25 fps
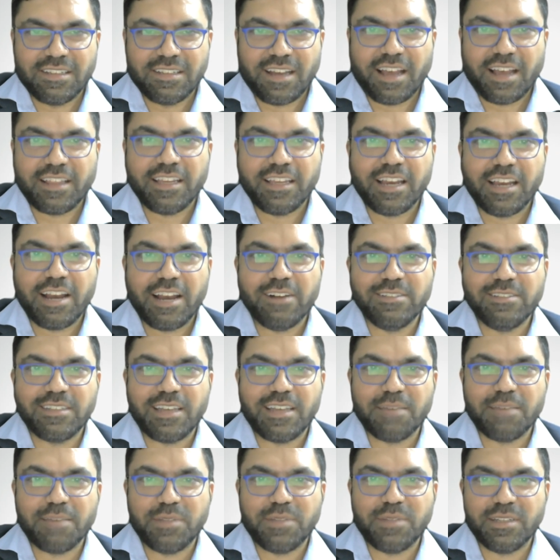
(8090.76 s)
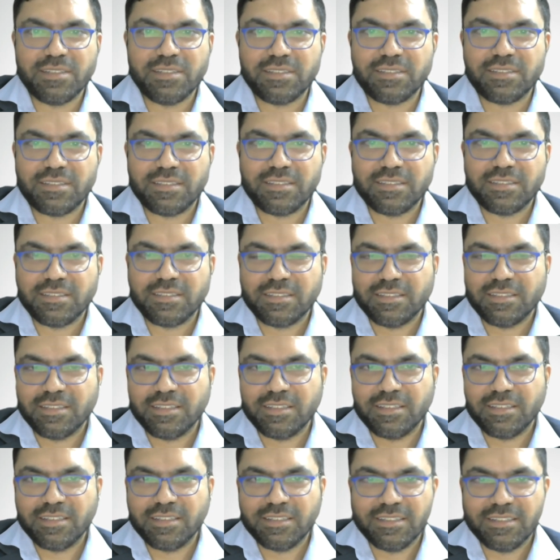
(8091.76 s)
I think I will skip this
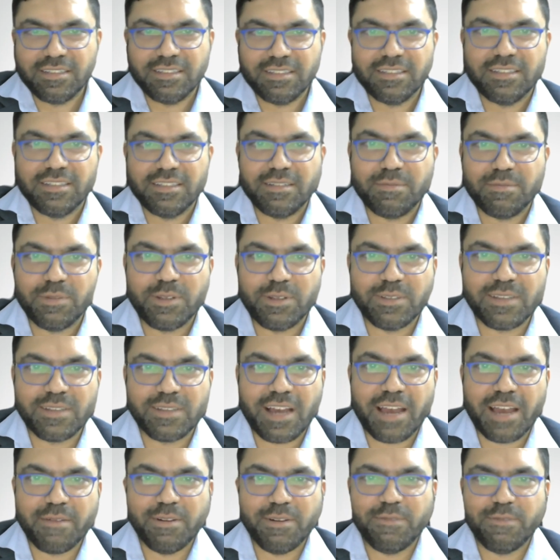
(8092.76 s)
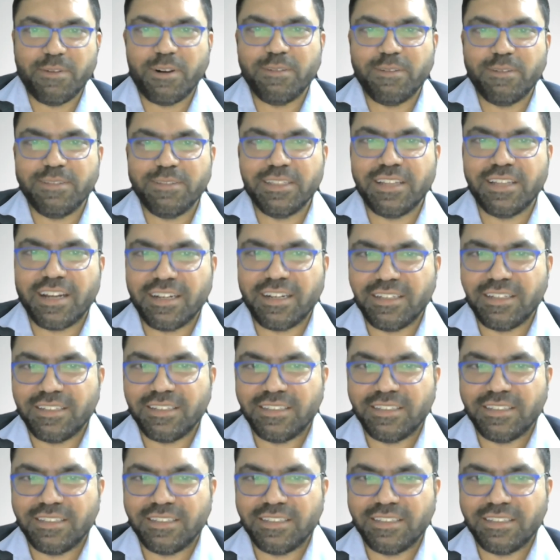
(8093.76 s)
because I am involved in that.